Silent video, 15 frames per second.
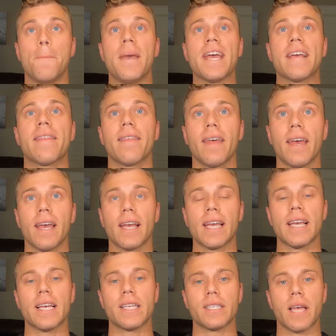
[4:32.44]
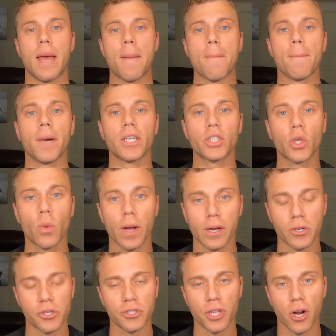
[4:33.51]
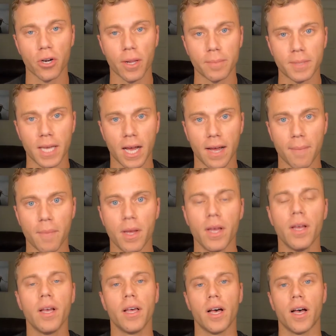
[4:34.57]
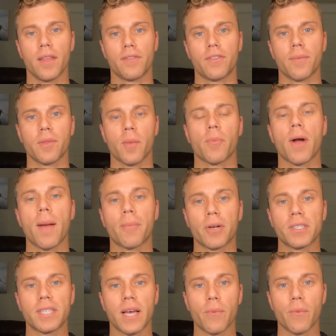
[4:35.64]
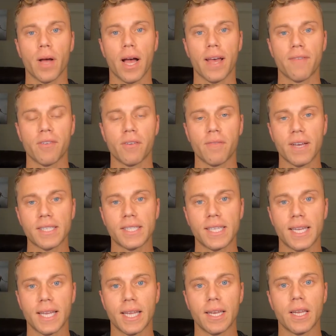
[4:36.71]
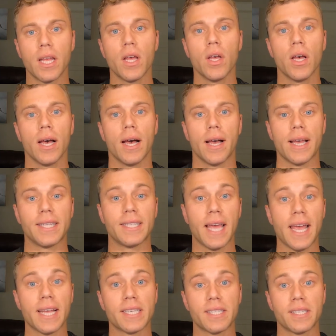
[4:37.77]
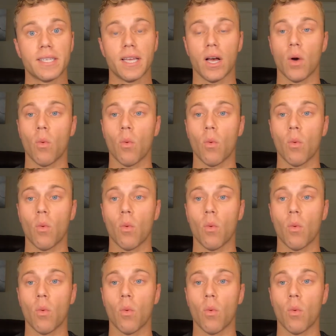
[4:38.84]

big thing is a much quicker startup time. Some of the properties that I've invested in, it takes a